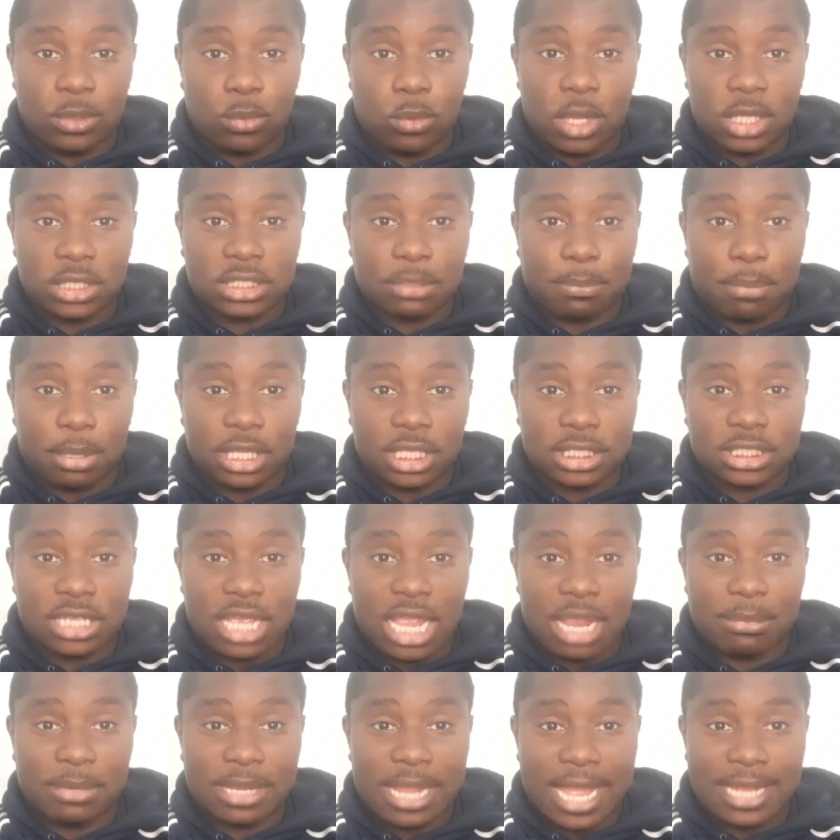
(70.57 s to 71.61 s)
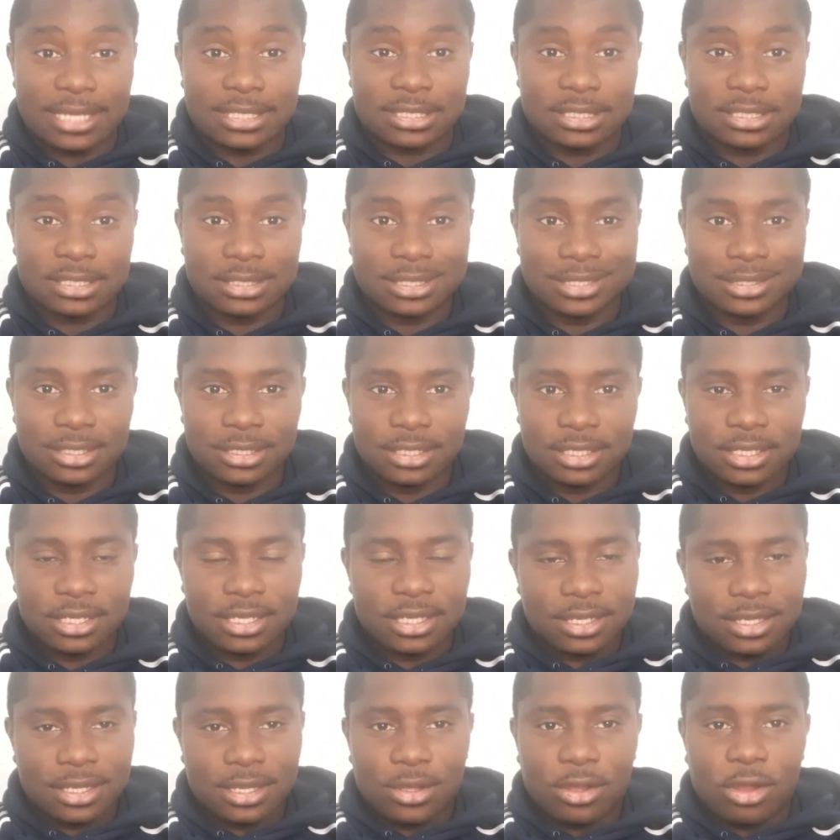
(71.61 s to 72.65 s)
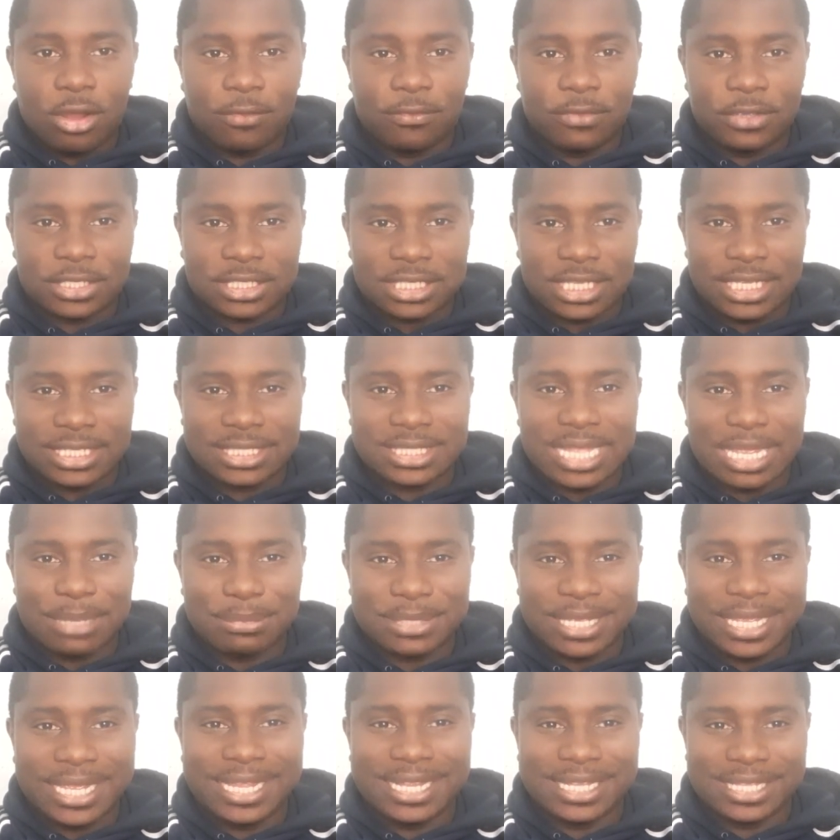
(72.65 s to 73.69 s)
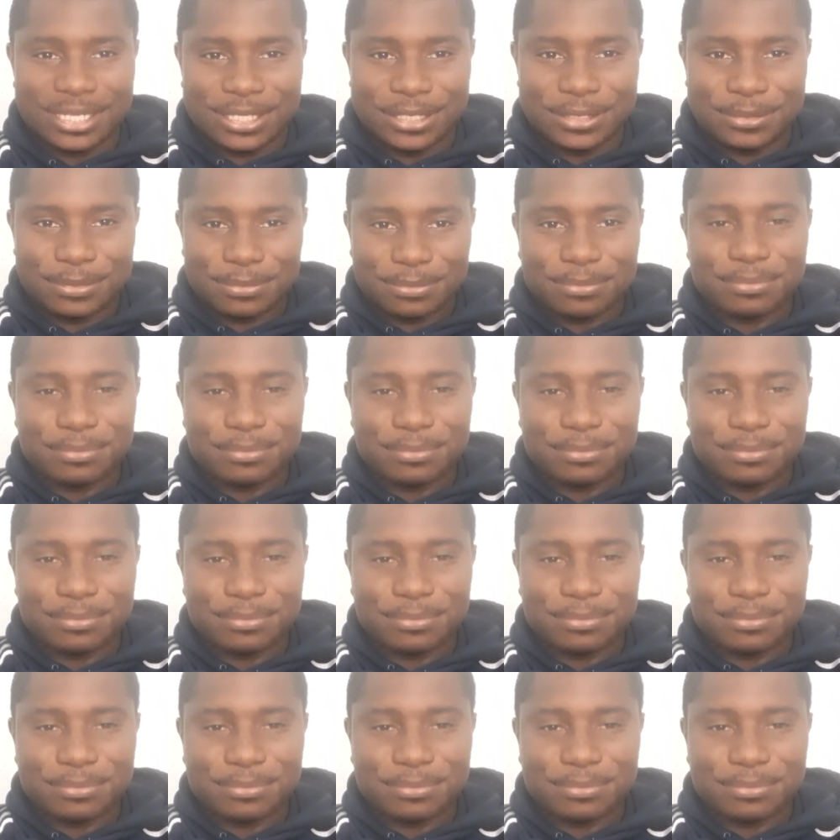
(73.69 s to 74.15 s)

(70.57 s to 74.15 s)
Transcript: Once Upon a Time Land, obviously its name's England,